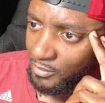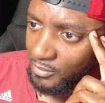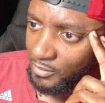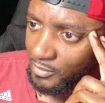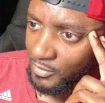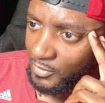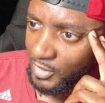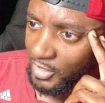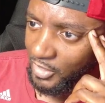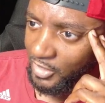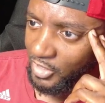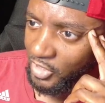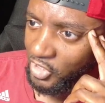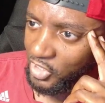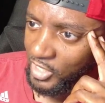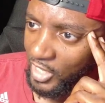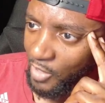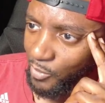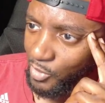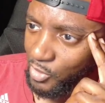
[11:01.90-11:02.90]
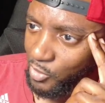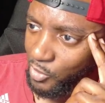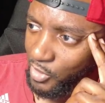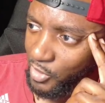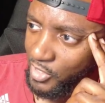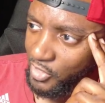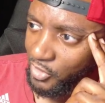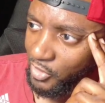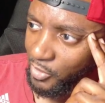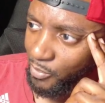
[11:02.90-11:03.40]
Now this shot was
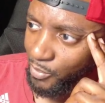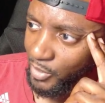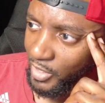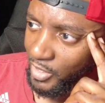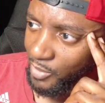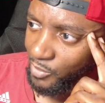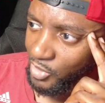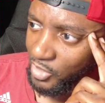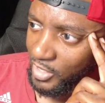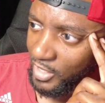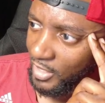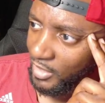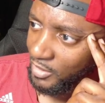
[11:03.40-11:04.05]
crazier than Bam's shot.